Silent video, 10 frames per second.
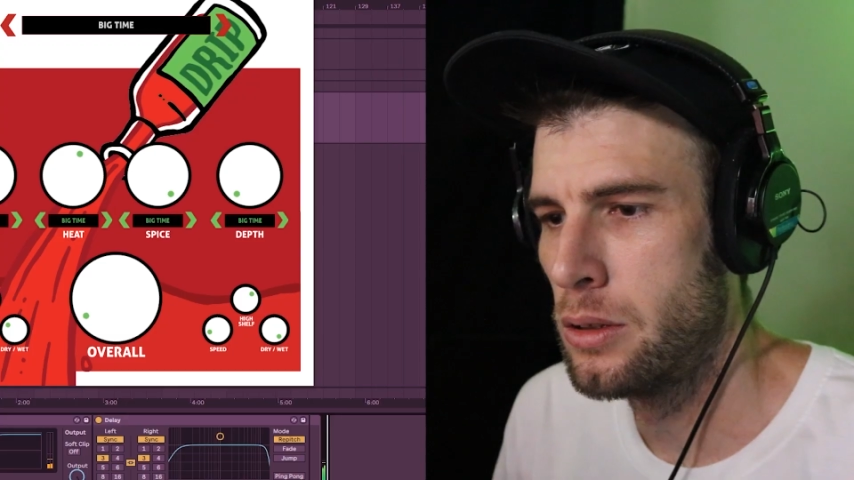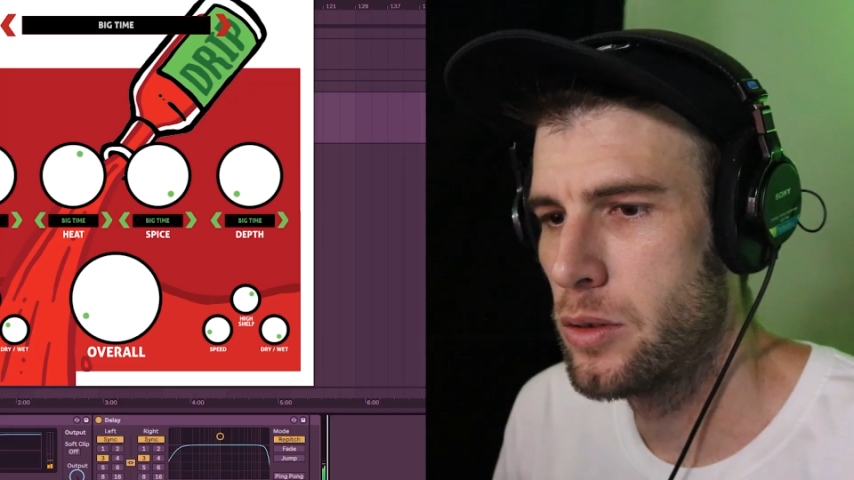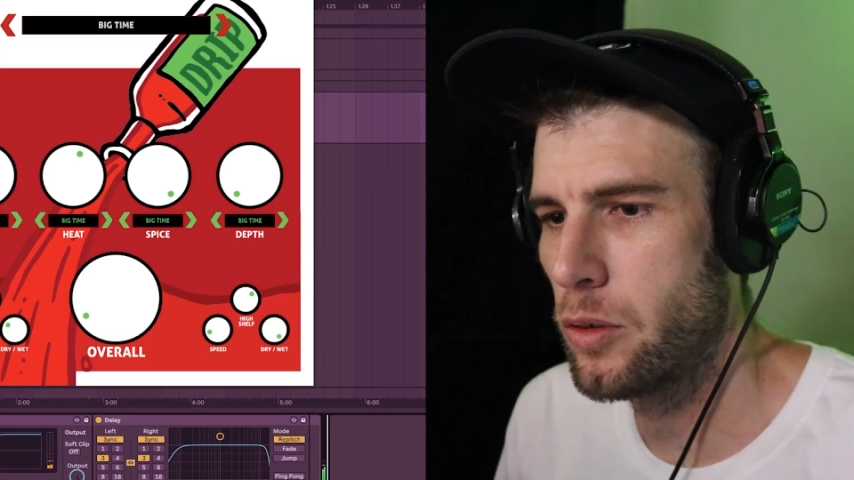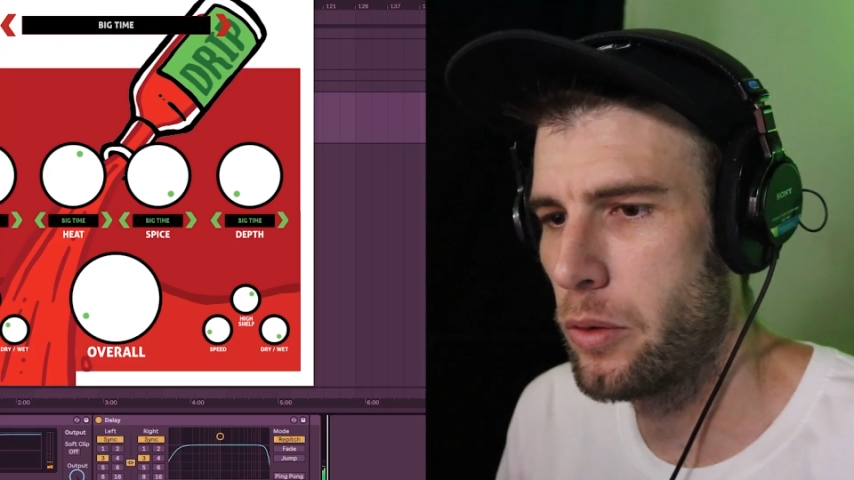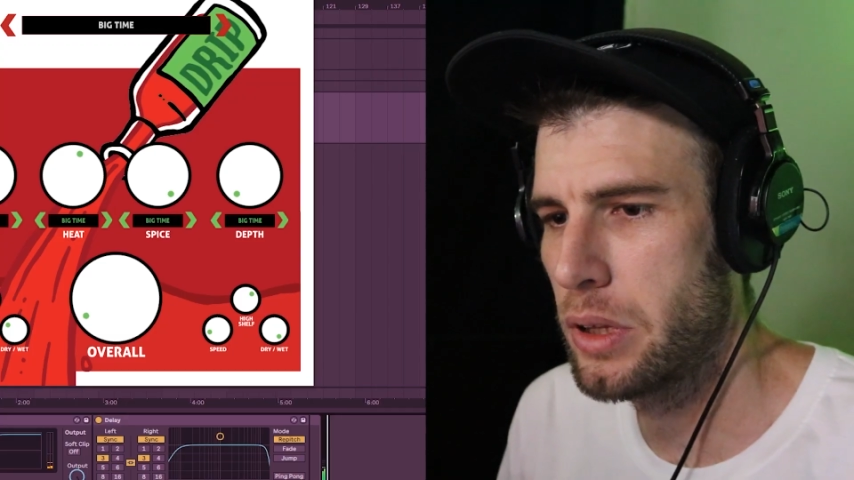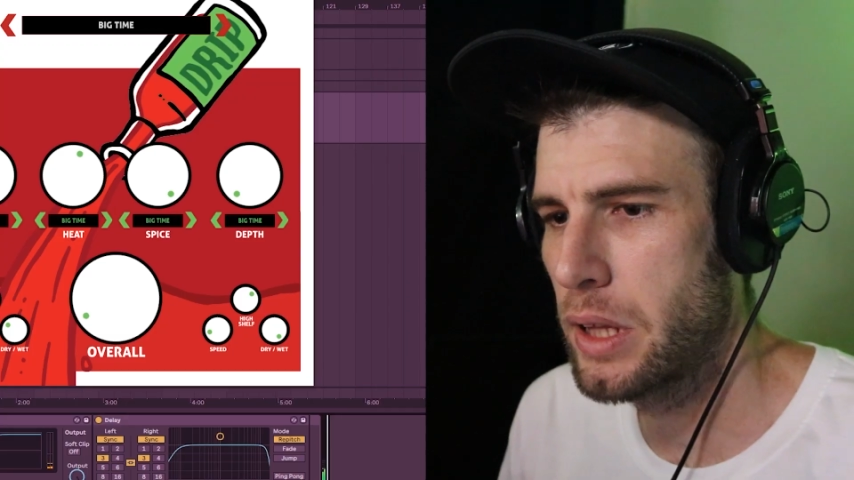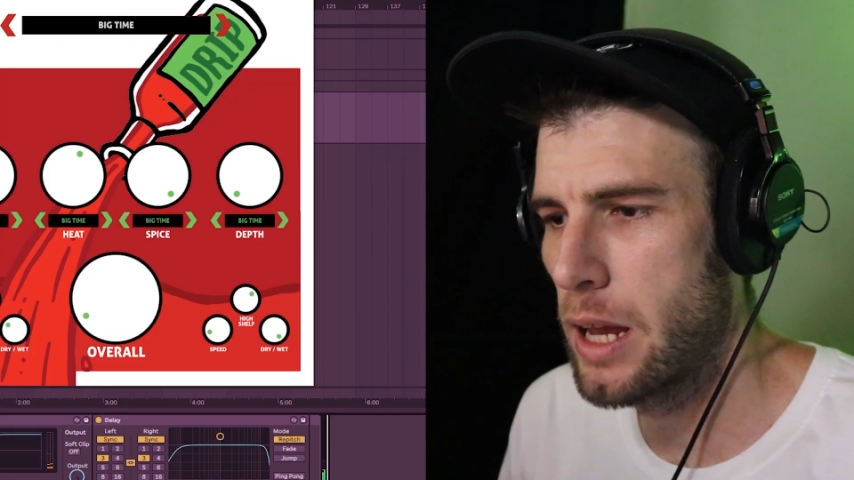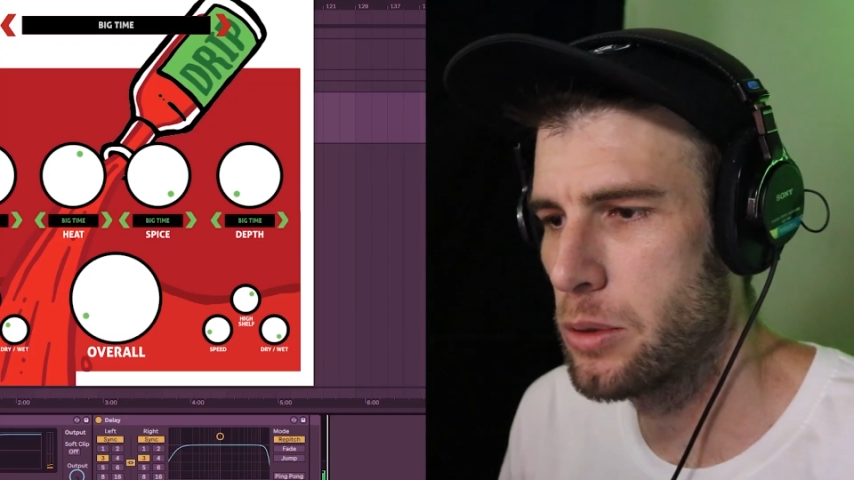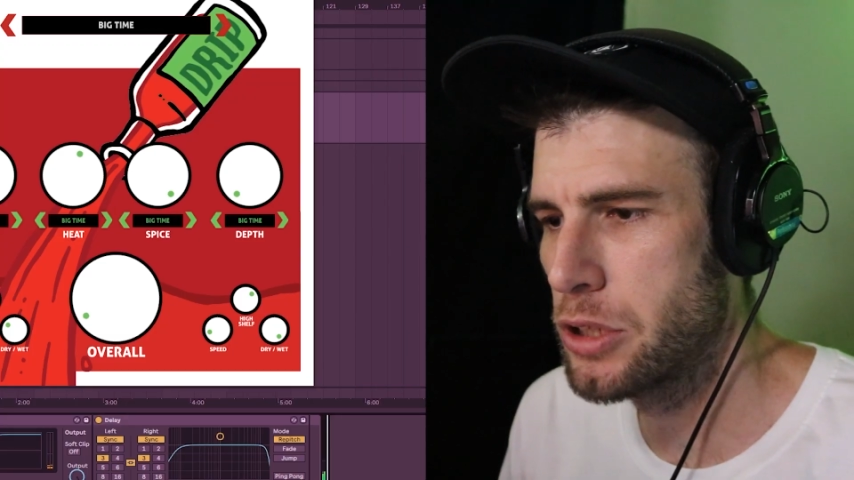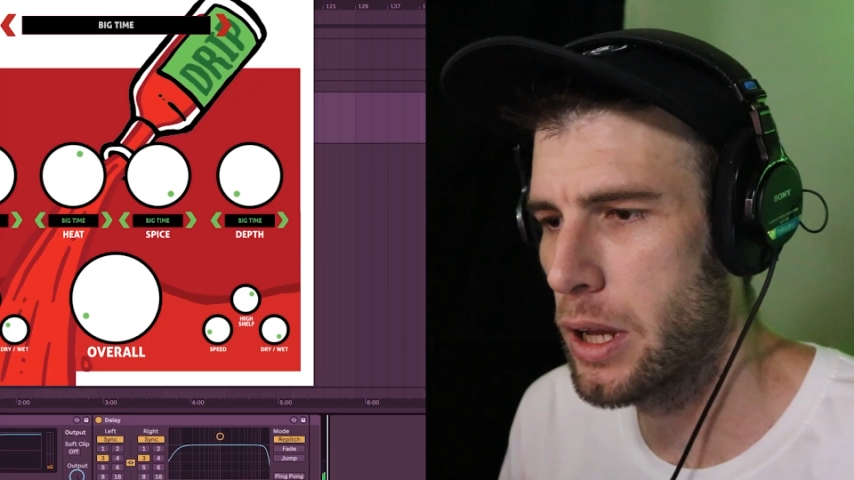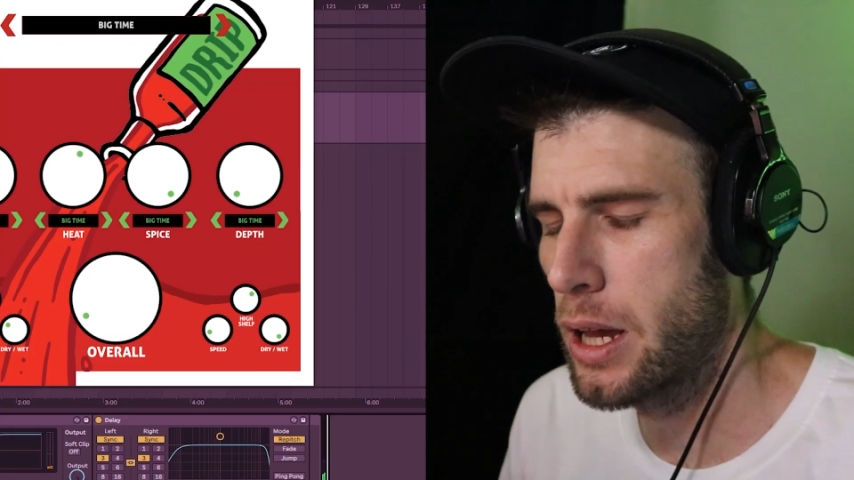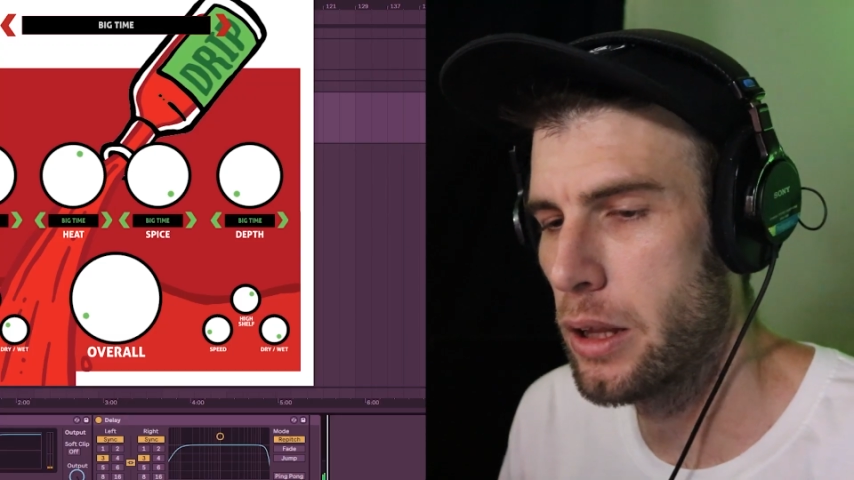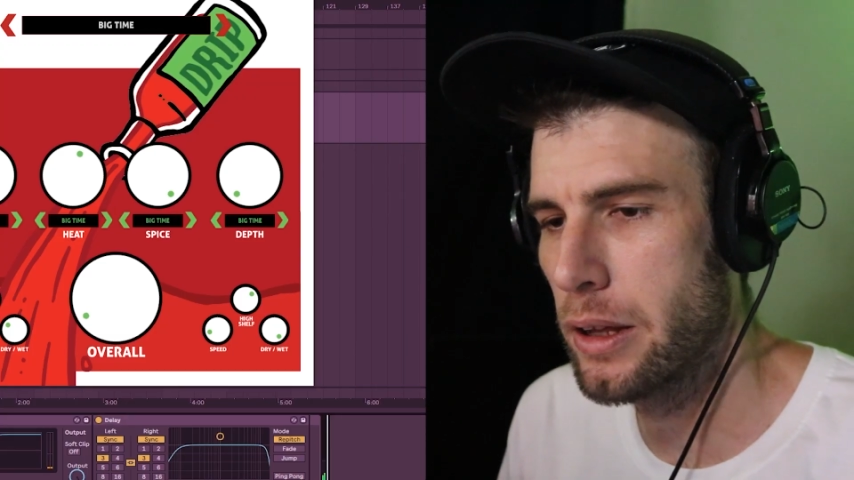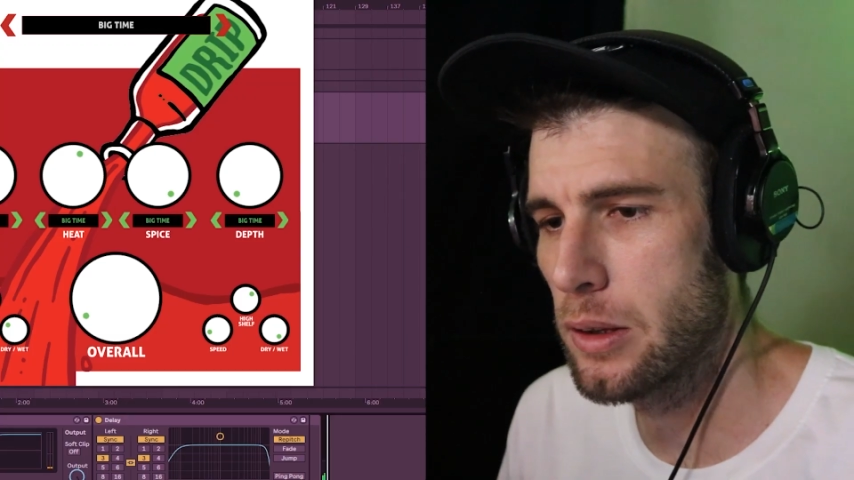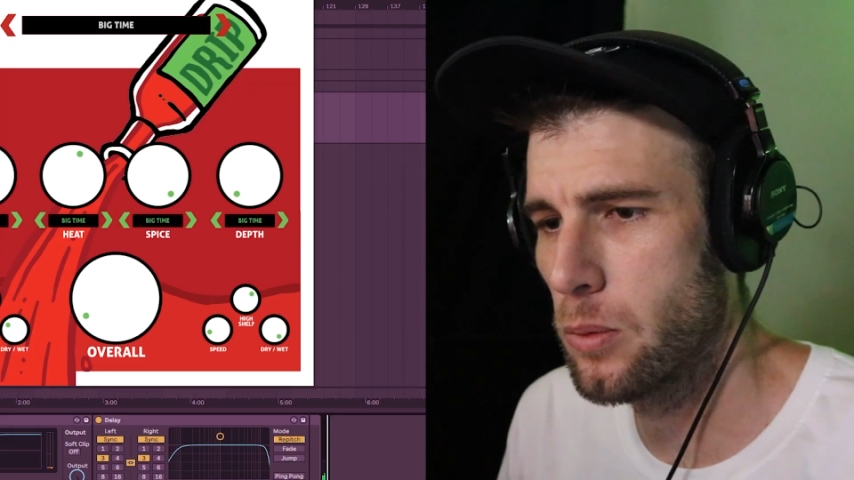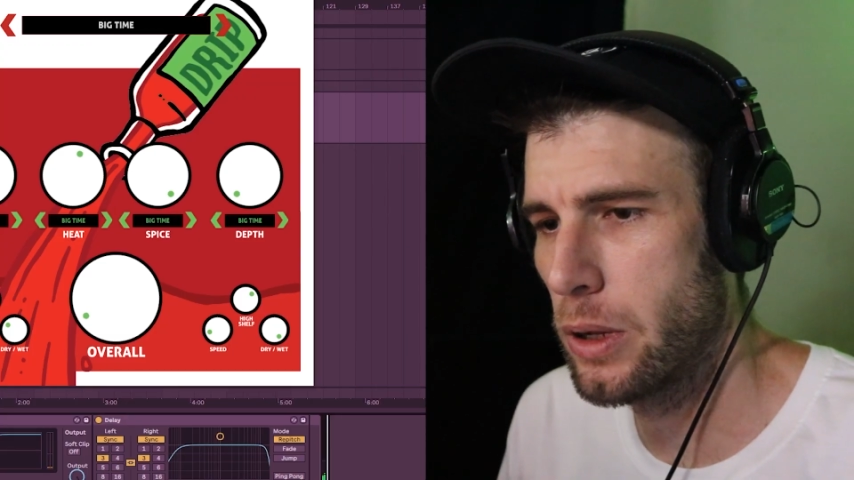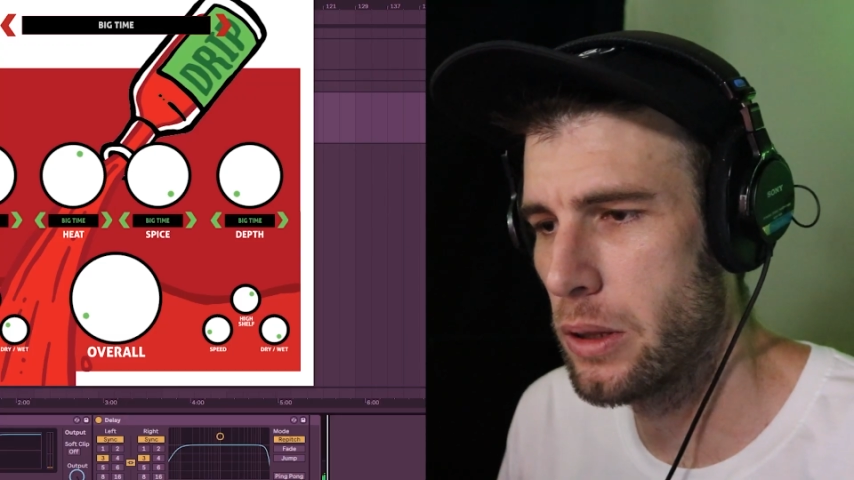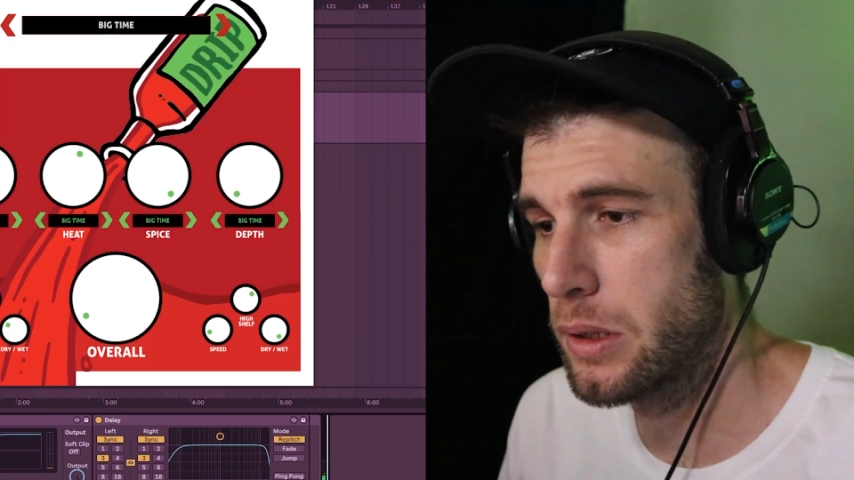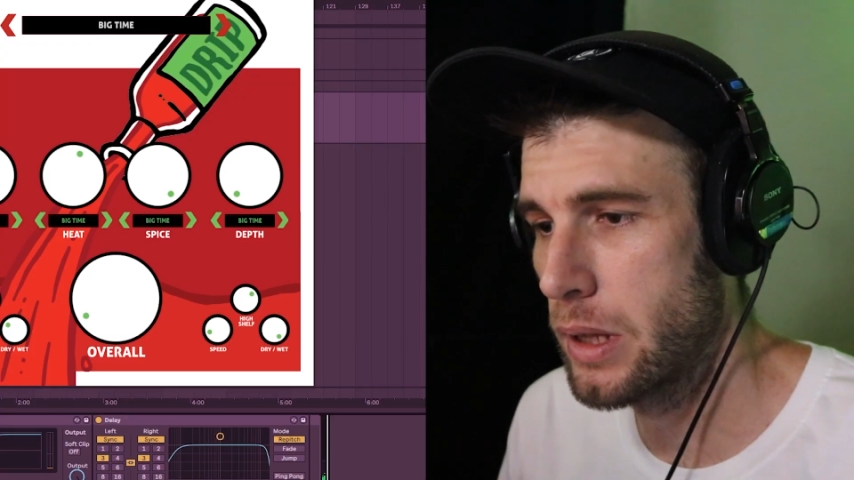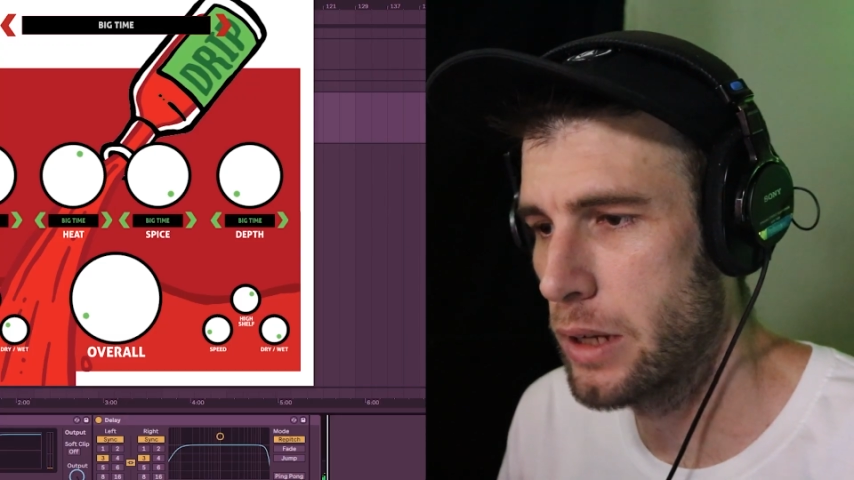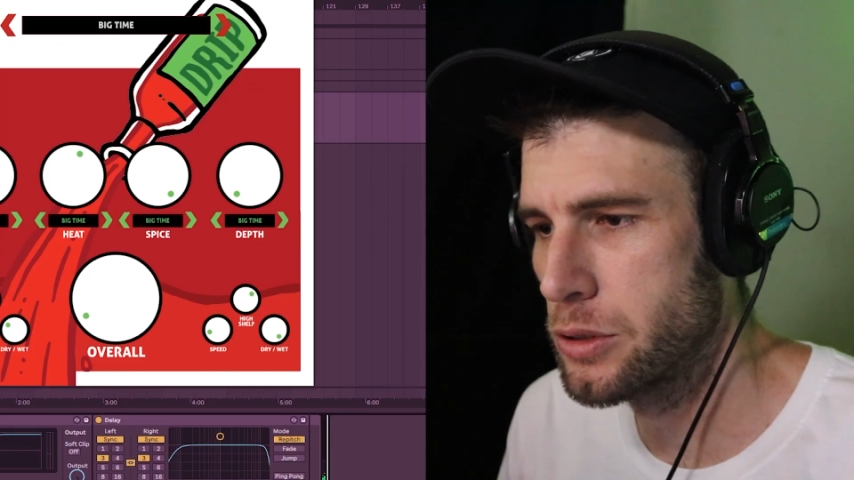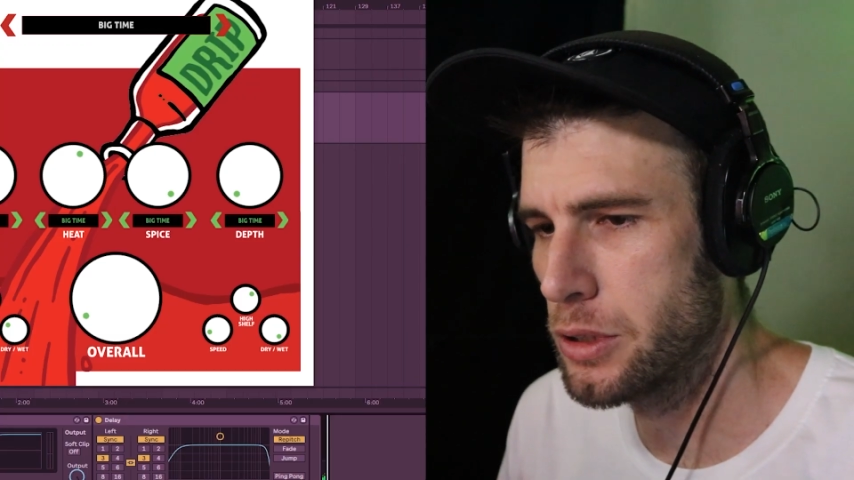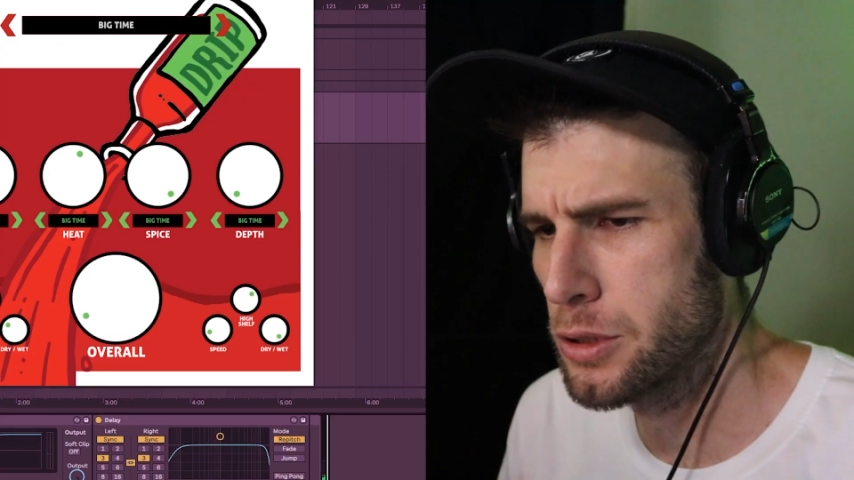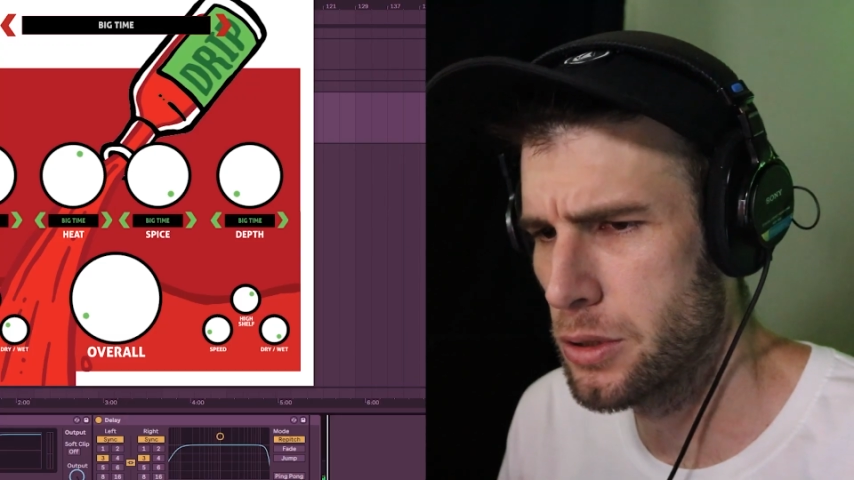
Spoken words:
So we've established I kind of like the way the saturation